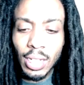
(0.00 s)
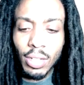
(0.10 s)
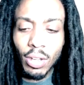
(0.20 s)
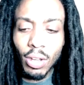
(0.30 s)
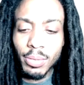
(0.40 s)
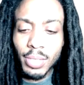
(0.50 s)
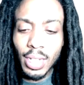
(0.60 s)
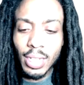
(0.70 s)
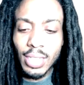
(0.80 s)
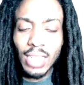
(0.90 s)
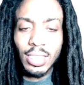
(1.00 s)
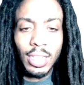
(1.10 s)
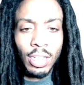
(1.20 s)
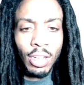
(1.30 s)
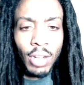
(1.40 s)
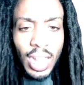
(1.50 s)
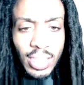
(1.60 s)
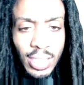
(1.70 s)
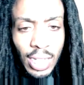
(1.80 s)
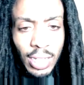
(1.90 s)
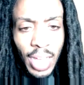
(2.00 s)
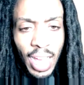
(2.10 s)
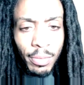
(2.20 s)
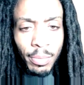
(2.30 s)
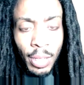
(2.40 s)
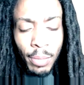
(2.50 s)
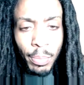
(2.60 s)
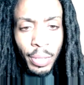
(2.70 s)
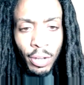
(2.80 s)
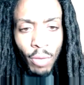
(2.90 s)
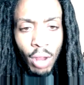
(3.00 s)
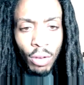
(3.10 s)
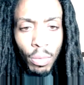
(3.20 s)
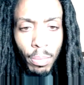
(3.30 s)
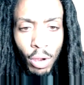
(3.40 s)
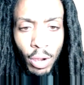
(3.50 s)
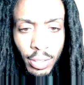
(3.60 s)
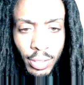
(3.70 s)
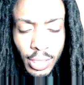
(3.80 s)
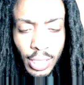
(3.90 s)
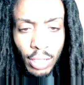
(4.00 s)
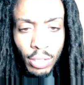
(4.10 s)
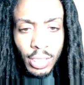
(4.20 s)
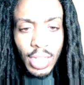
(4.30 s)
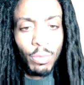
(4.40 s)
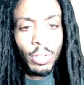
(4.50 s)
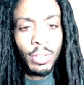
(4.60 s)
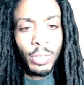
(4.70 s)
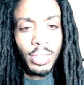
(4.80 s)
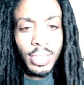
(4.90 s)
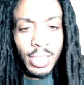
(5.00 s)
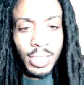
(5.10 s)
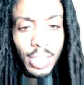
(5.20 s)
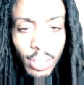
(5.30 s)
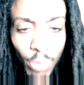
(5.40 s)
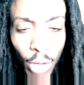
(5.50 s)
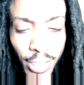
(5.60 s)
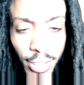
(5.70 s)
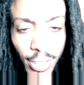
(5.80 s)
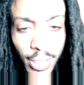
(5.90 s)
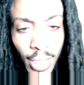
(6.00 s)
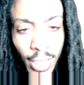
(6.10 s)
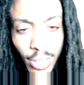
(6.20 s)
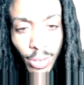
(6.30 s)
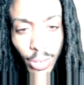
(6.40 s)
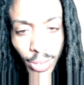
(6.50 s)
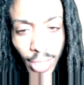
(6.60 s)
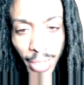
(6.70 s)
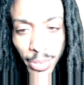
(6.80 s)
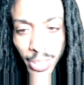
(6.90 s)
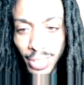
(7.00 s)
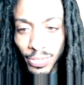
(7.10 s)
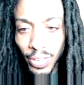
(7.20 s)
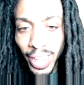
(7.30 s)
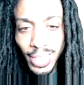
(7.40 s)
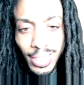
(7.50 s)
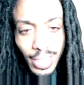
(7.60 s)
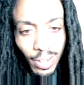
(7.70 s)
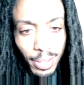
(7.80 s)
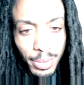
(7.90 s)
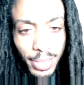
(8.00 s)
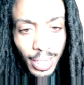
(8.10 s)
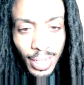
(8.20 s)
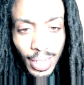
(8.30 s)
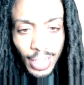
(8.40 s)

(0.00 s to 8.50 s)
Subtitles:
You know what I'm saying? Tasha didn't learn how to sell it having being around Omari, you could tell, because he really went to Denzel Washington school type shit for acting. You know what I'm saying?